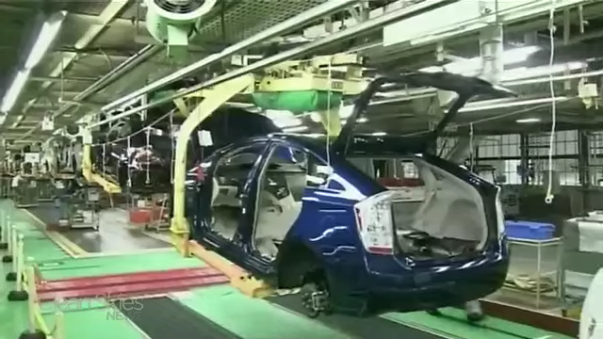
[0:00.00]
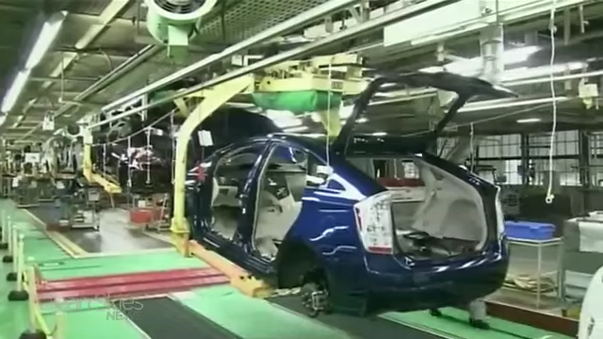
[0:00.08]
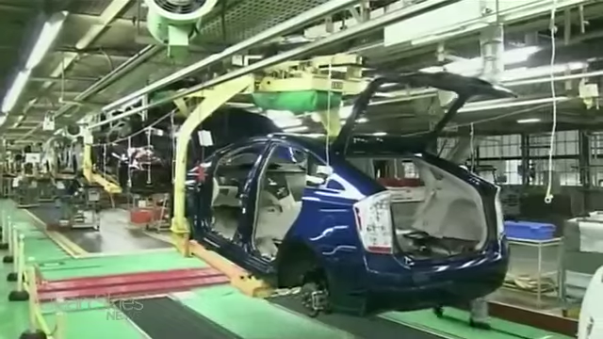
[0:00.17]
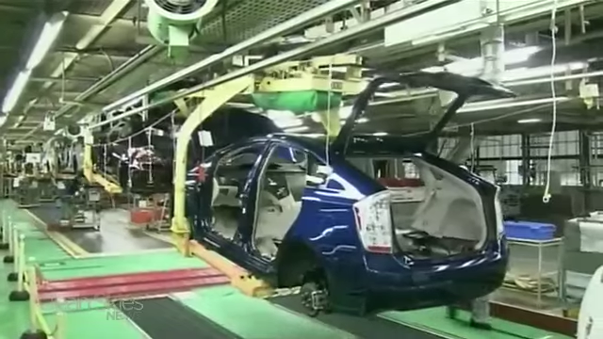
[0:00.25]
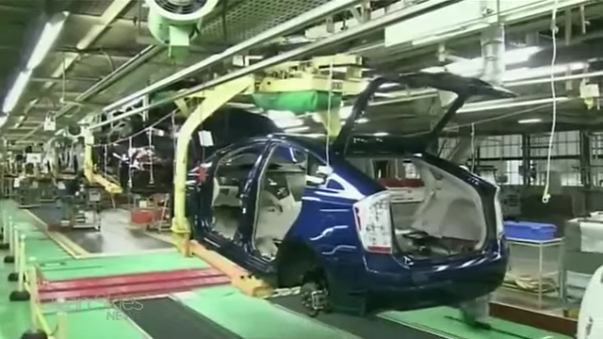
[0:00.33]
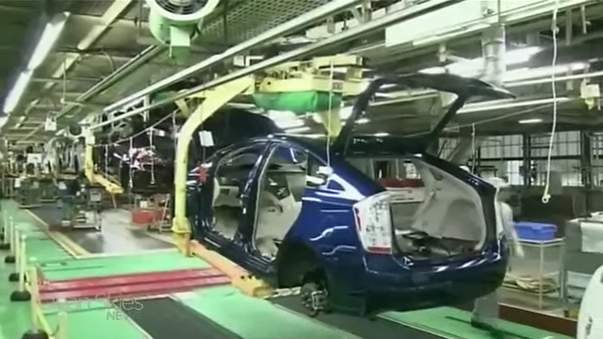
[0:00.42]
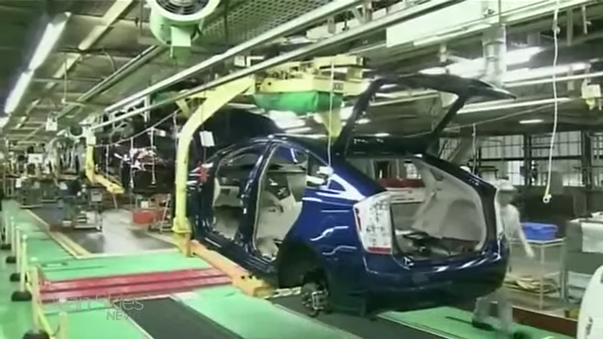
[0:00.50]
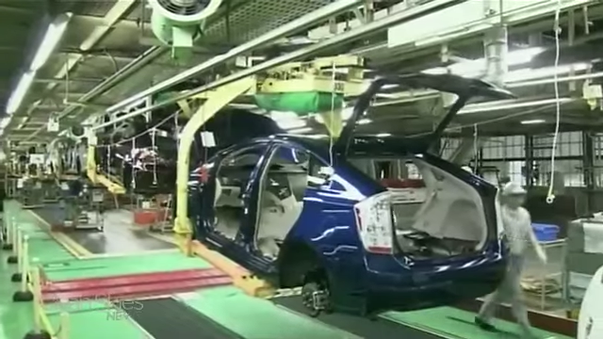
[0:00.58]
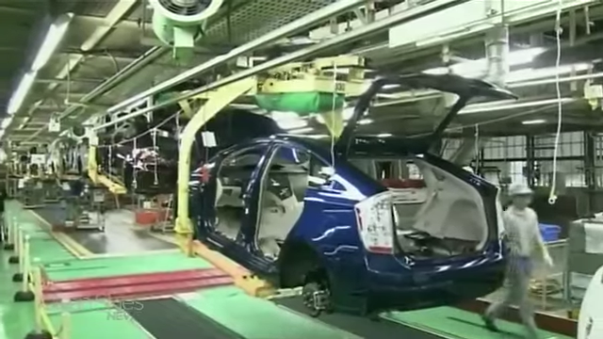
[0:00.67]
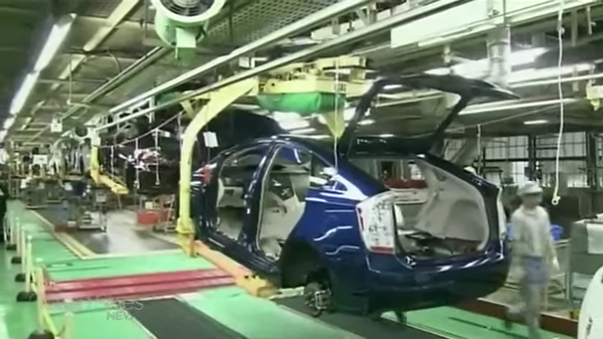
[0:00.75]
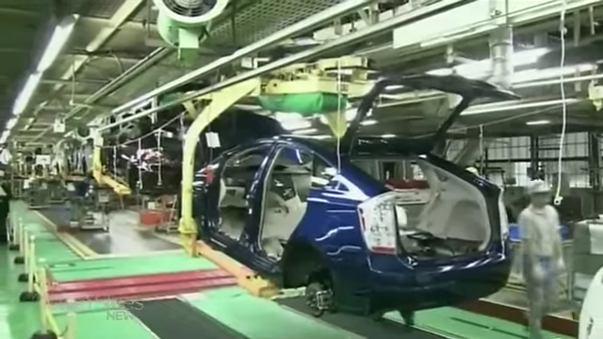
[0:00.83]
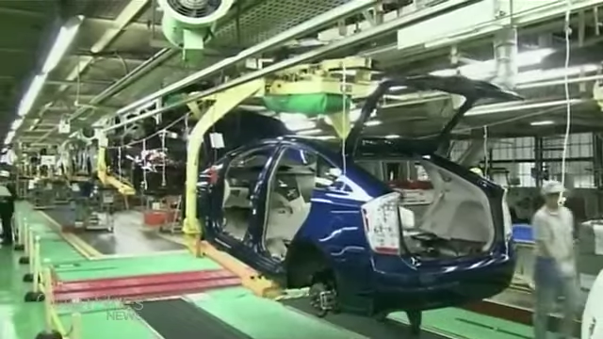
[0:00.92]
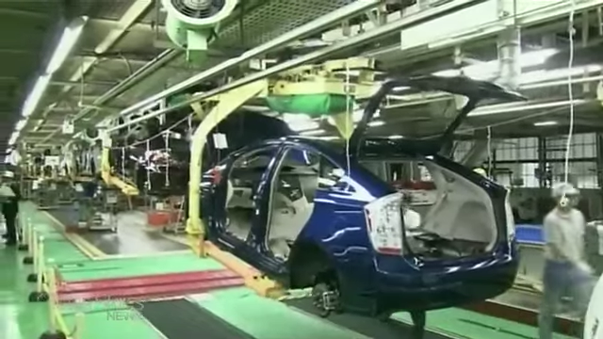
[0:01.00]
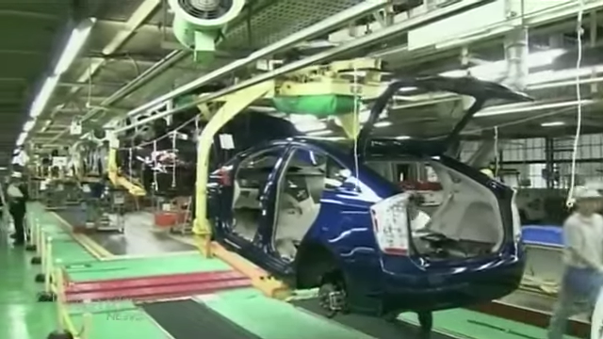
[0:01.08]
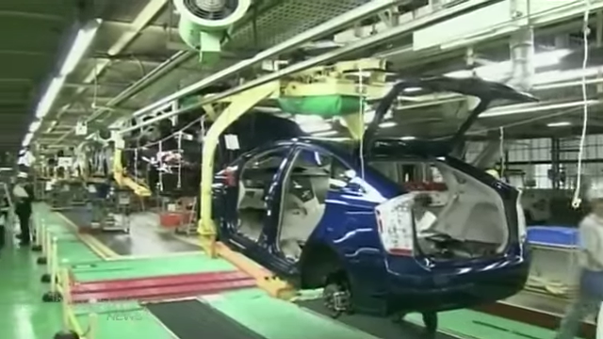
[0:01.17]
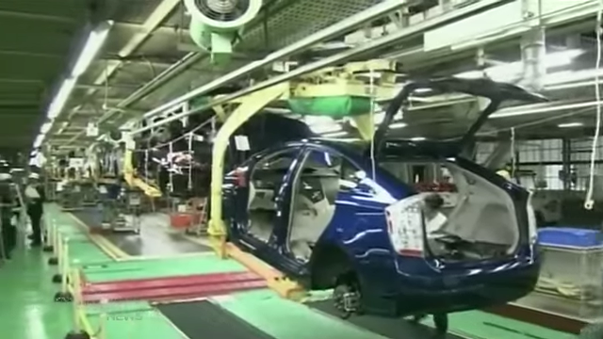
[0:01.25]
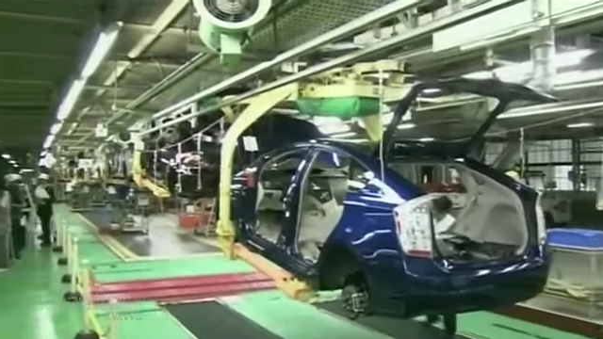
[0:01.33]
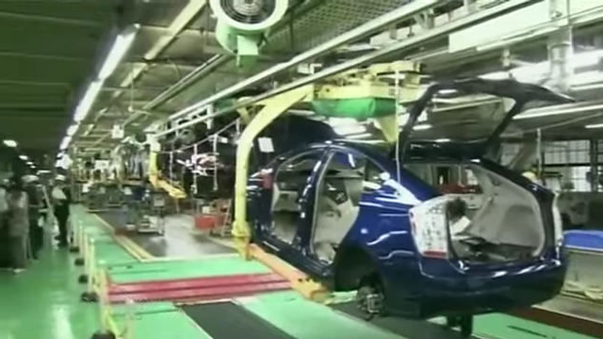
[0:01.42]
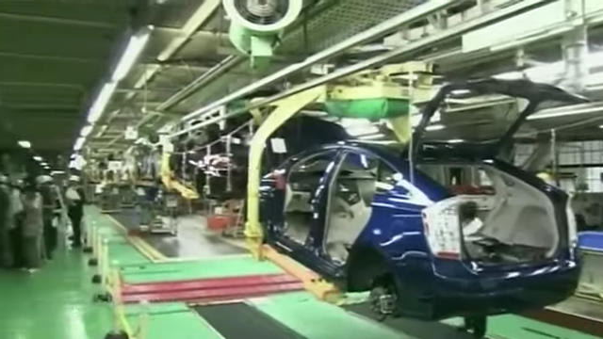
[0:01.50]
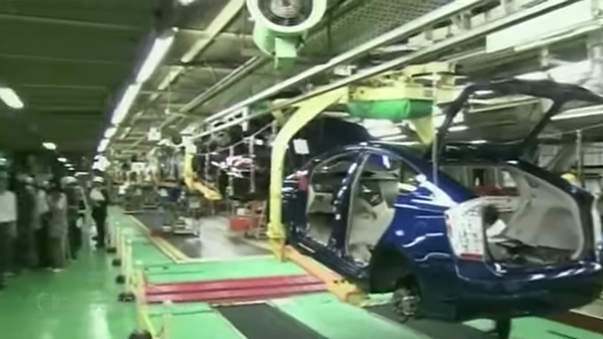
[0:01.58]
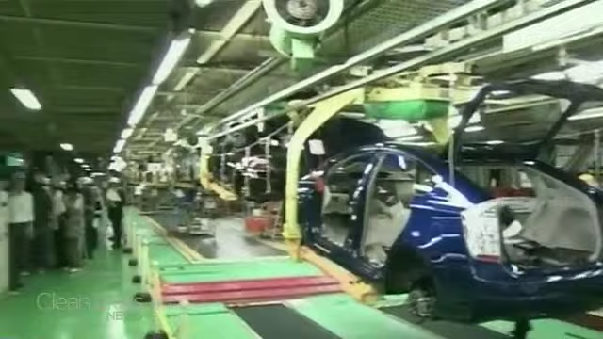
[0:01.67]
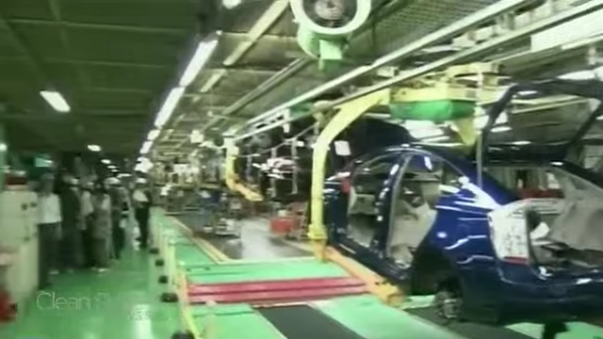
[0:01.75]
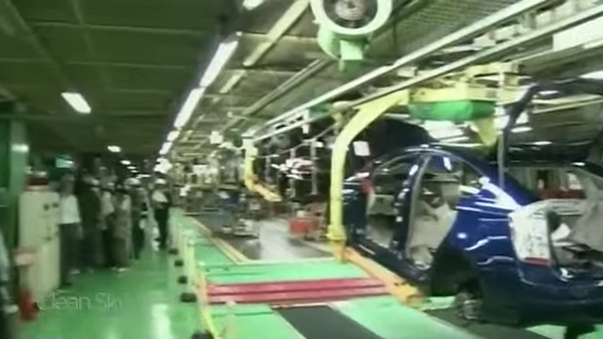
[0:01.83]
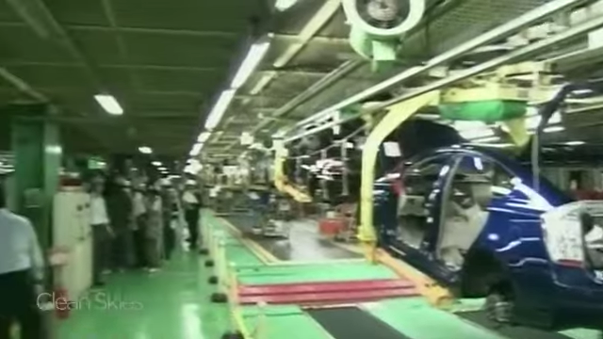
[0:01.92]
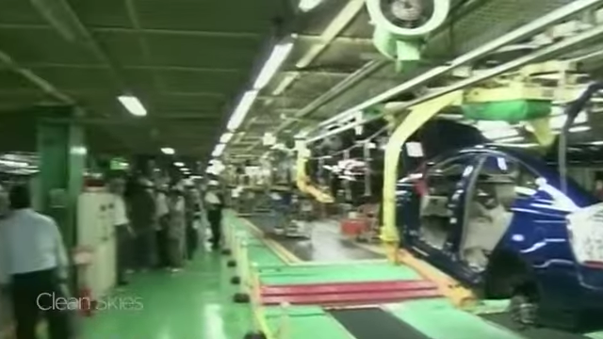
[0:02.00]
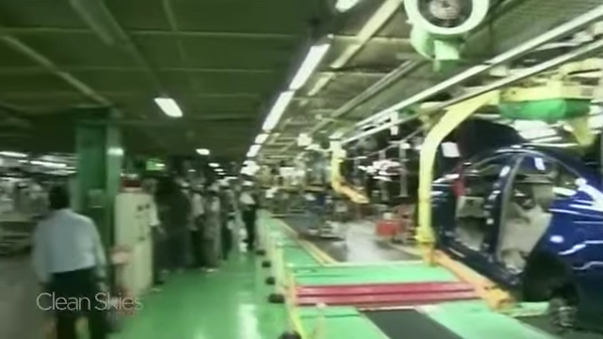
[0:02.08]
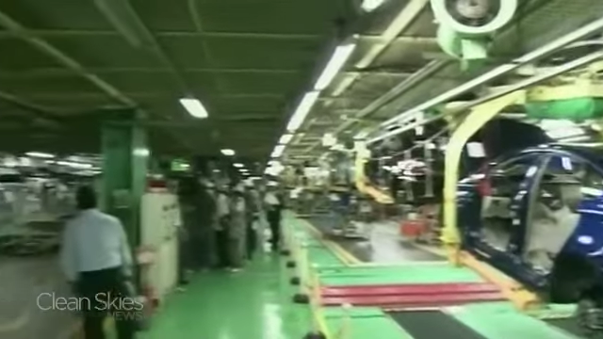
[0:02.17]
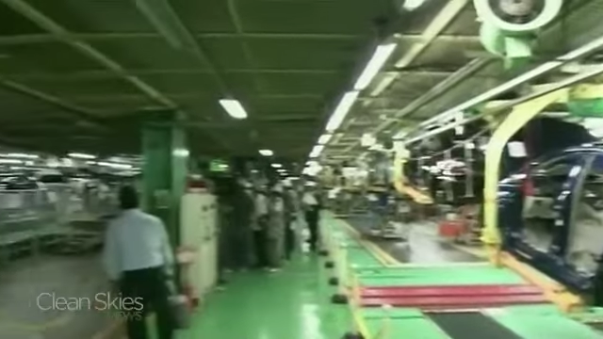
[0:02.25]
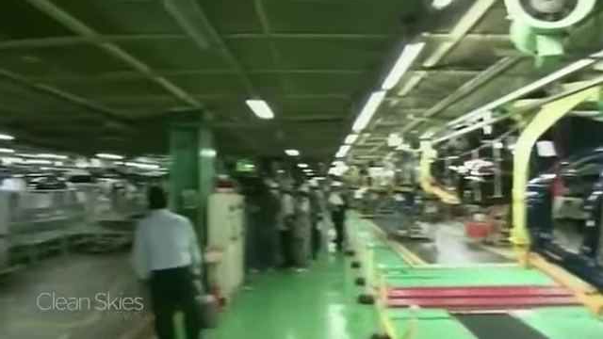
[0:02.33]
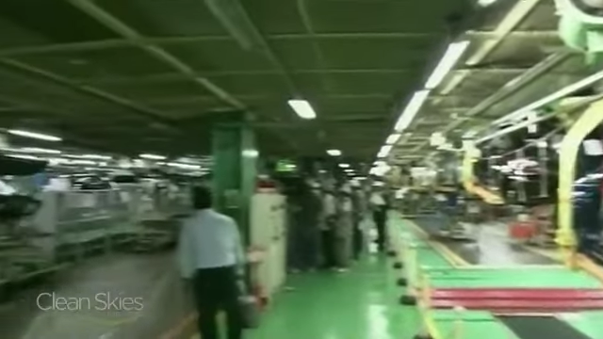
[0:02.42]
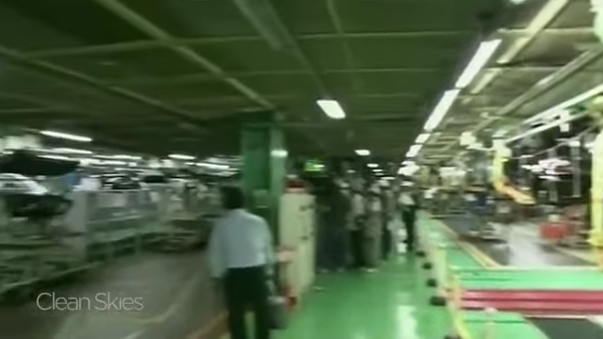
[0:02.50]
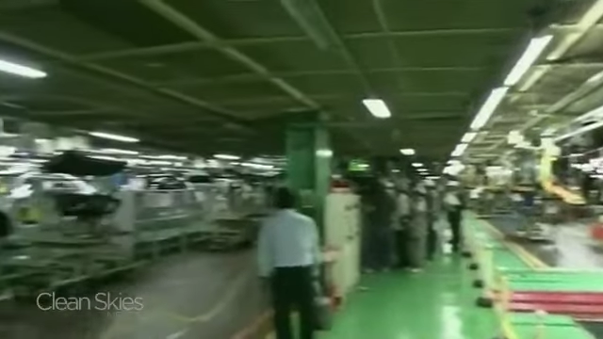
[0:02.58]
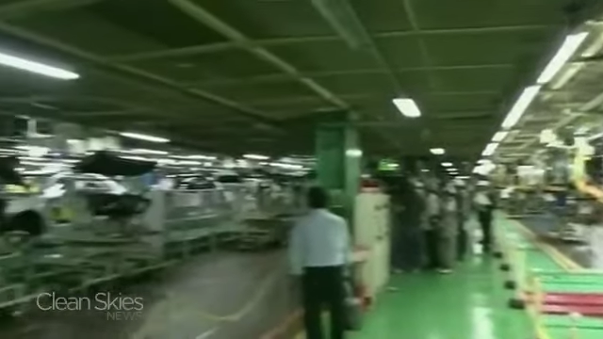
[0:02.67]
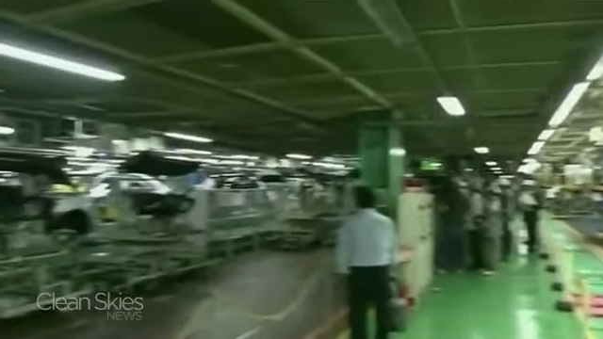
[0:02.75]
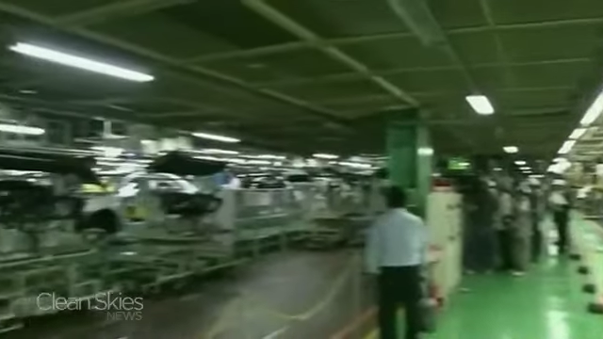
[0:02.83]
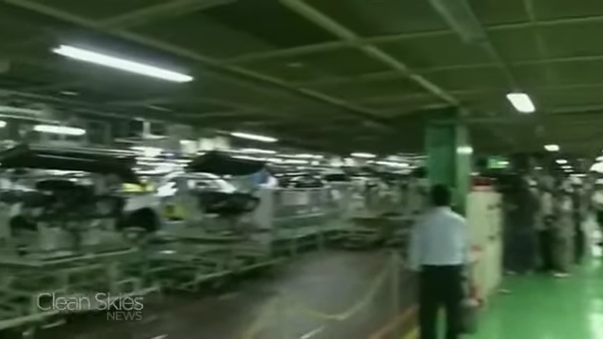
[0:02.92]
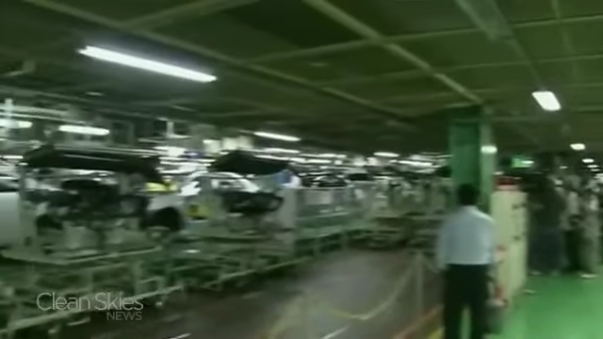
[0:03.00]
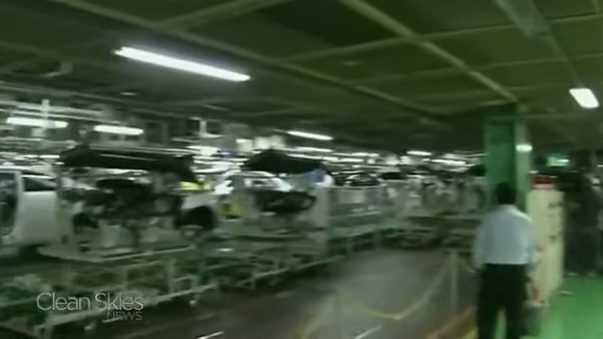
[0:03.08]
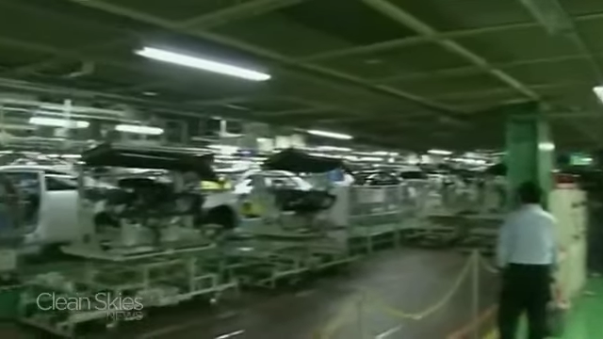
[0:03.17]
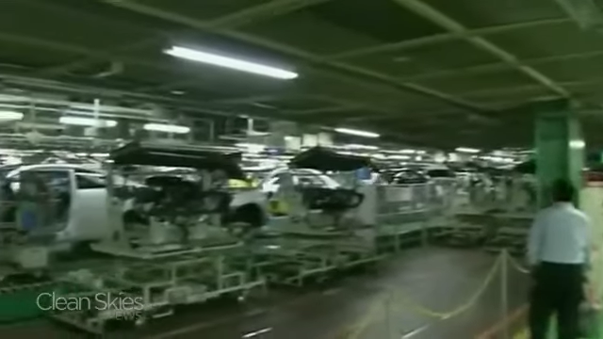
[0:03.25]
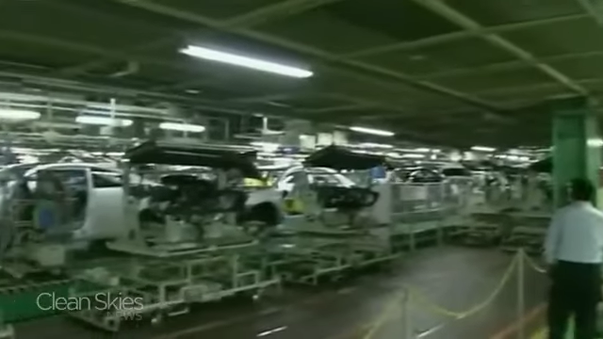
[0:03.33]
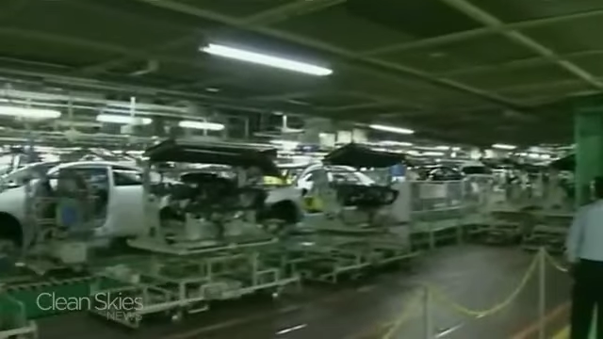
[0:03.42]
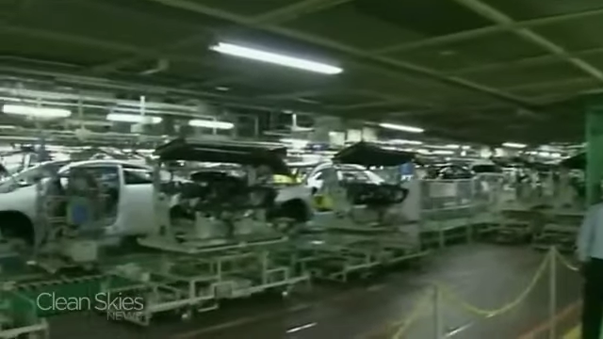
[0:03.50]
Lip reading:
Nobody's mouth can be seen.